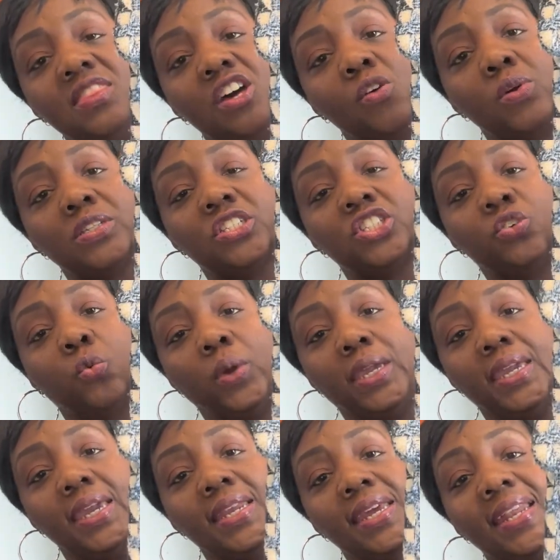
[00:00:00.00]
though it's
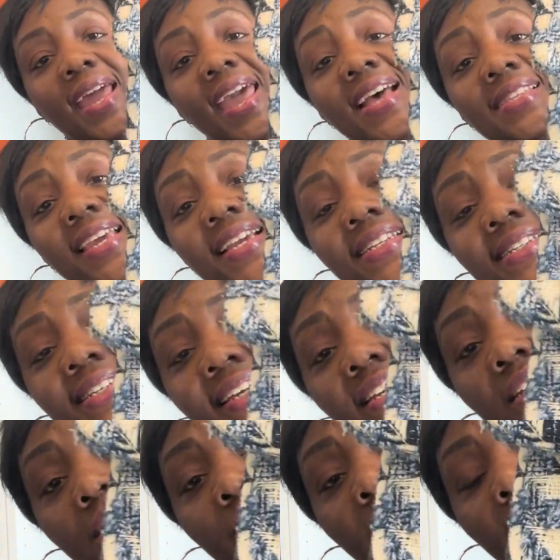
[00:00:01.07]
tweed, it has a
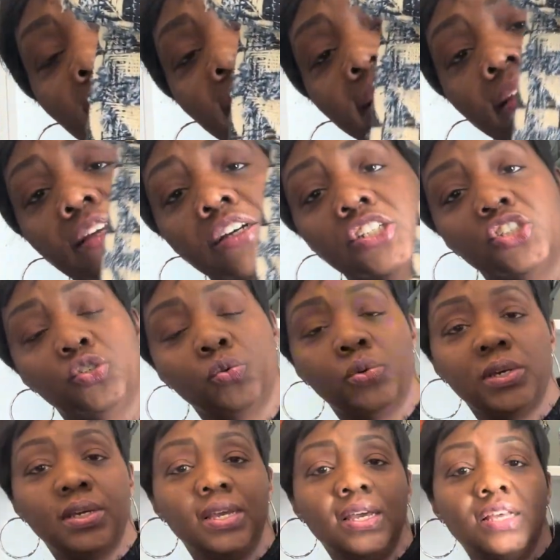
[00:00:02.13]
denim look to
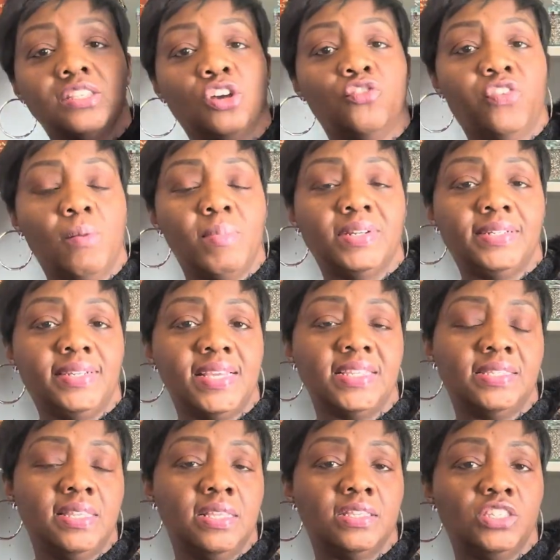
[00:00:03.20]
it. So from a
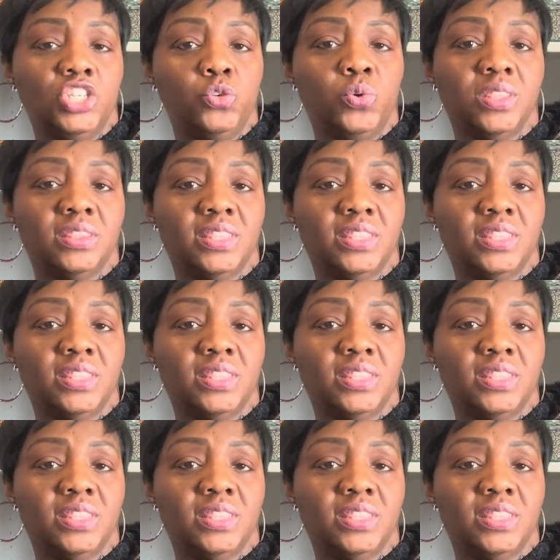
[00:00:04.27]
distance, you would